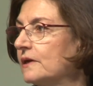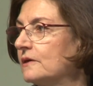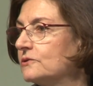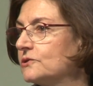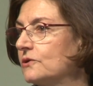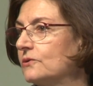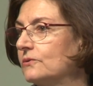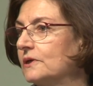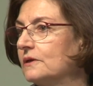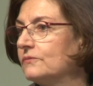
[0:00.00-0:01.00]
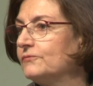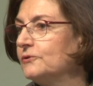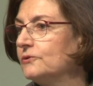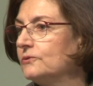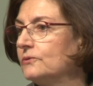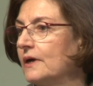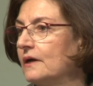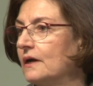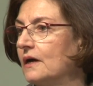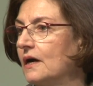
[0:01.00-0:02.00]
So if you,
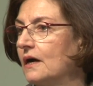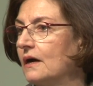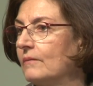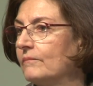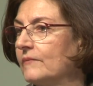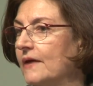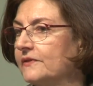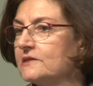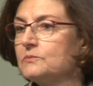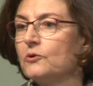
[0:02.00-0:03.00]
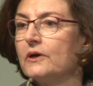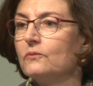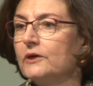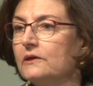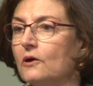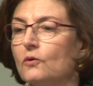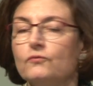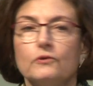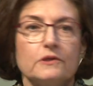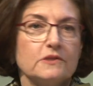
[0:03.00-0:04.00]
um, at this point, we know,
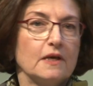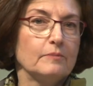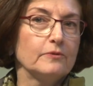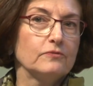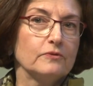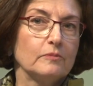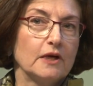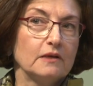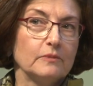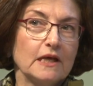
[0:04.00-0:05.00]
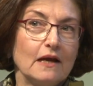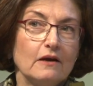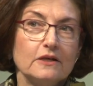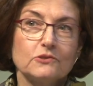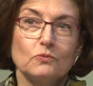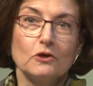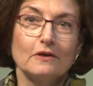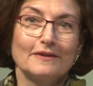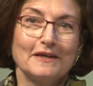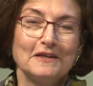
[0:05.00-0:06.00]
for example, from Marty Makary's
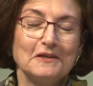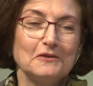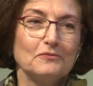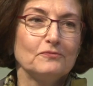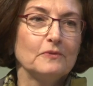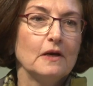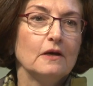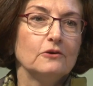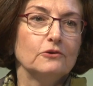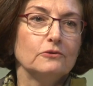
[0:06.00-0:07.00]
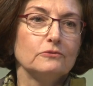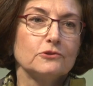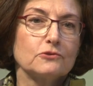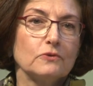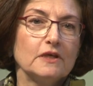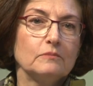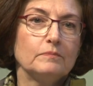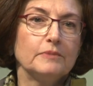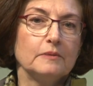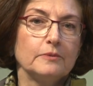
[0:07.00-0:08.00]
work, that if you screen
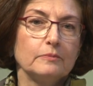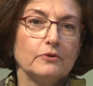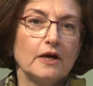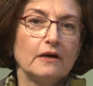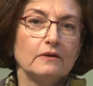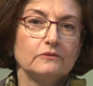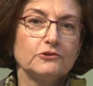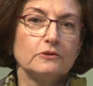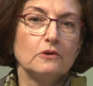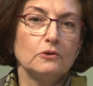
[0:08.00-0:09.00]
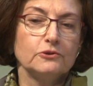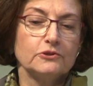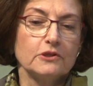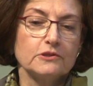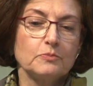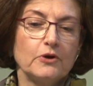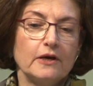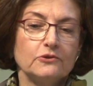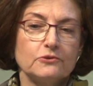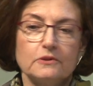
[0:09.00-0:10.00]
people prior to older adults
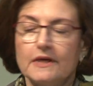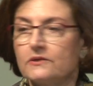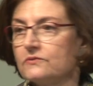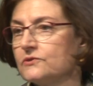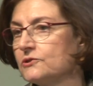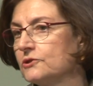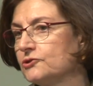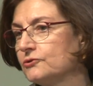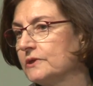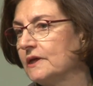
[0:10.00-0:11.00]
prior to elective surgery